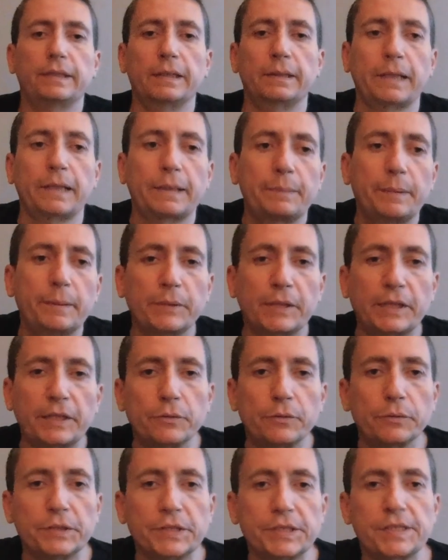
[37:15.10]
A lot of people, they
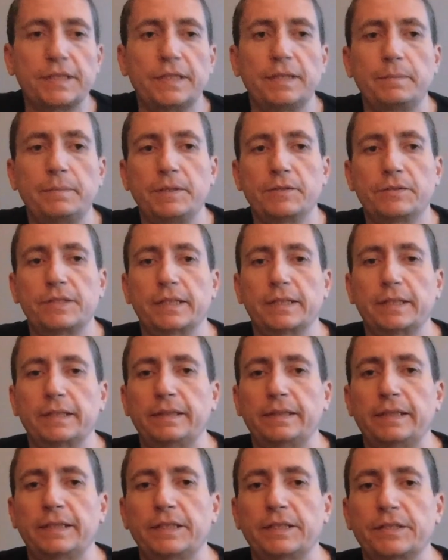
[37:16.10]
don't listen to music.
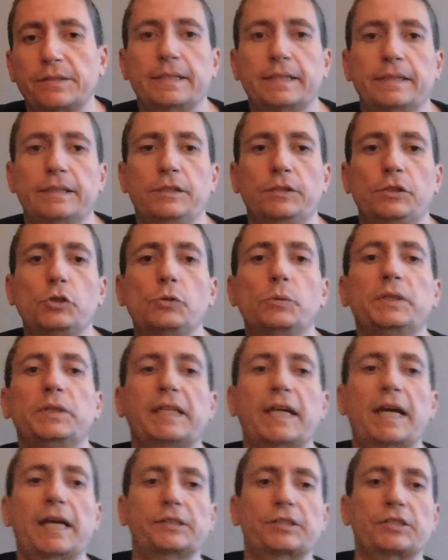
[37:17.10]
They just, you
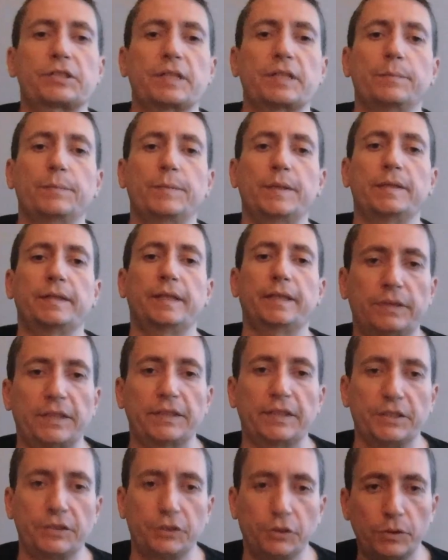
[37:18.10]
attach to something
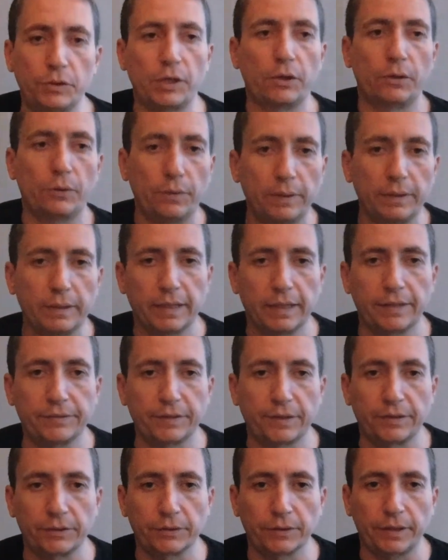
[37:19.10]
that they do know. And
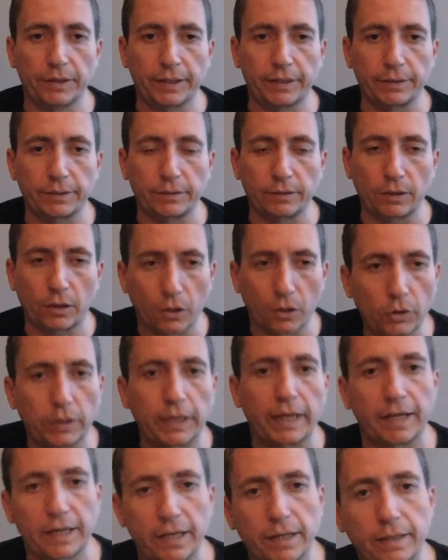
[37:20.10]
then they're like, oh,
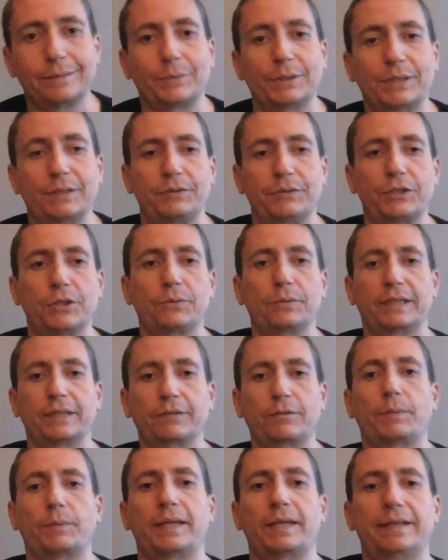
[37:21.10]
okay, but if you don't
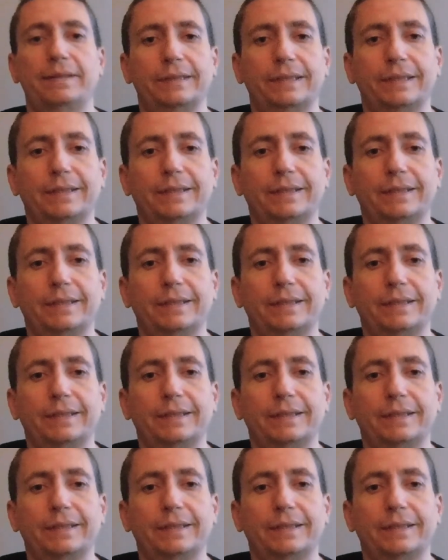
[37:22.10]
give them that,